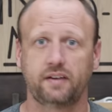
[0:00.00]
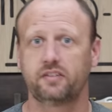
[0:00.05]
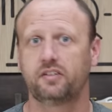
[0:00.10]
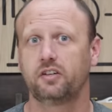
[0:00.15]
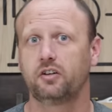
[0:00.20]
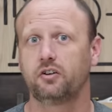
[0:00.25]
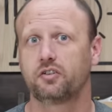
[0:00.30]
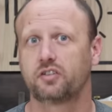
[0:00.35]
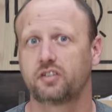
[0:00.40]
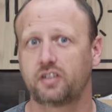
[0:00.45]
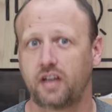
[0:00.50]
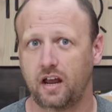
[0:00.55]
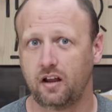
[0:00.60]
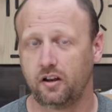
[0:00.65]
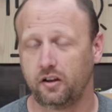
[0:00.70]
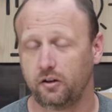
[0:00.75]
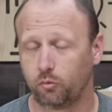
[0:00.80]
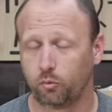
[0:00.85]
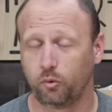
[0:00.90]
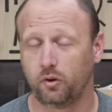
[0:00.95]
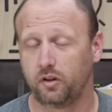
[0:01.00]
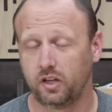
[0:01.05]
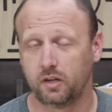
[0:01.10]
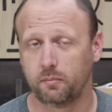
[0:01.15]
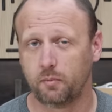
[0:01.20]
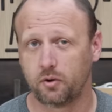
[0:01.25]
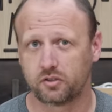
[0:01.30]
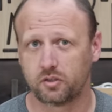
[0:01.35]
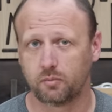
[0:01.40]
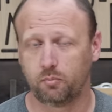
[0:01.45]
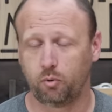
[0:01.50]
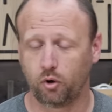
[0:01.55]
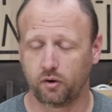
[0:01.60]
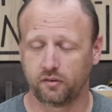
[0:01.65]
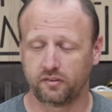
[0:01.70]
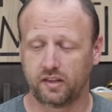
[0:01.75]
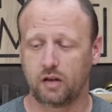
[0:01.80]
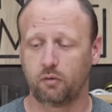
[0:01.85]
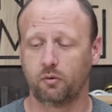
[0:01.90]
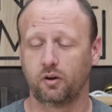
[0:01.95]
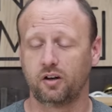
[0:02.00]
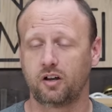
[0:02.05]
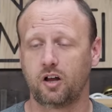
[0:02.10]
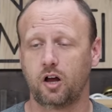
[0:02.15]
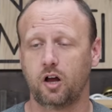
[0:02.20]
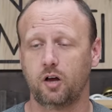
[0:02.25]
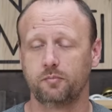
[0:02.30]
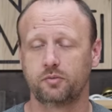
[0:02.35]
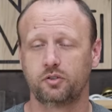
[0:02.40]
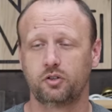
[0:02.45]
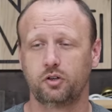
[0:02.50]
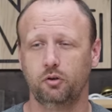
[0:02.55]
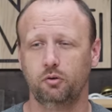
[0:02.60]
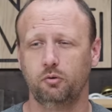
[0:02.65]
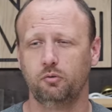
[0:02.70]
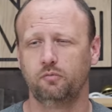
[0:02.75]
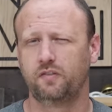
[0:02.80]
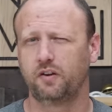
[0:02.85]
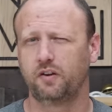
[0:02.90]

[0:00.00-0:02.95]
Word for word: I consider scaling really the most important thing when it comes to